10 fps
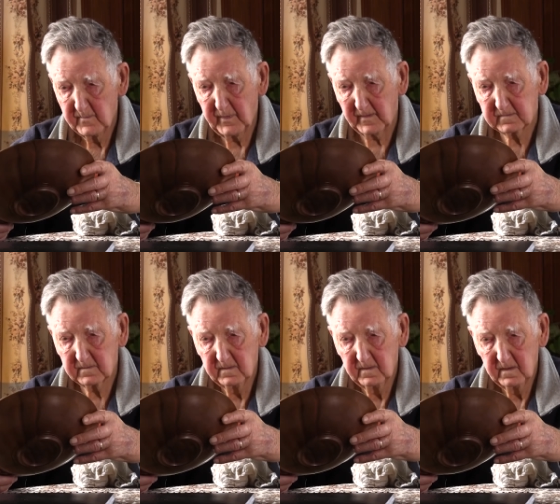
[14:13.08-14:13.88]
but
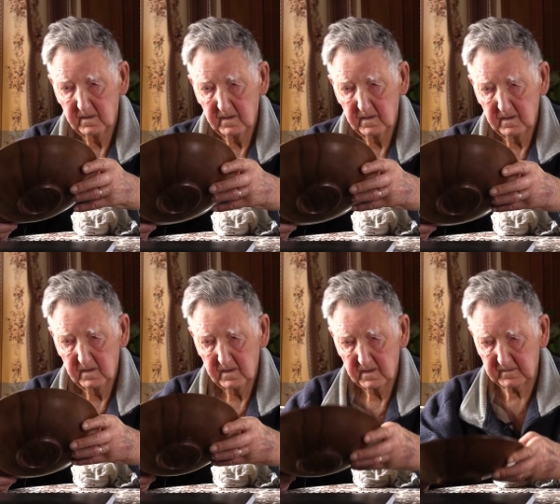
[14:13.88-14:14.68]

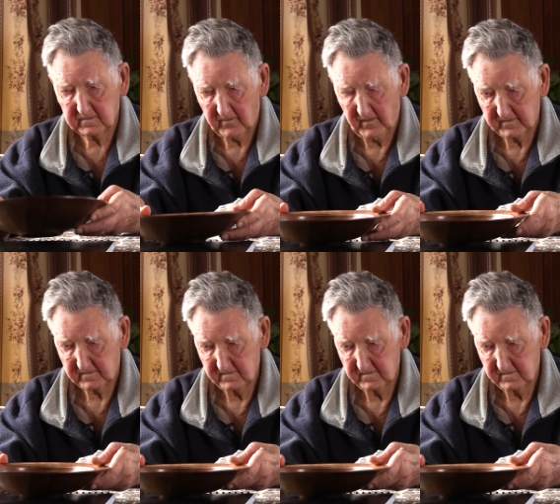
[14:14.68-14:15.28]
that's all right.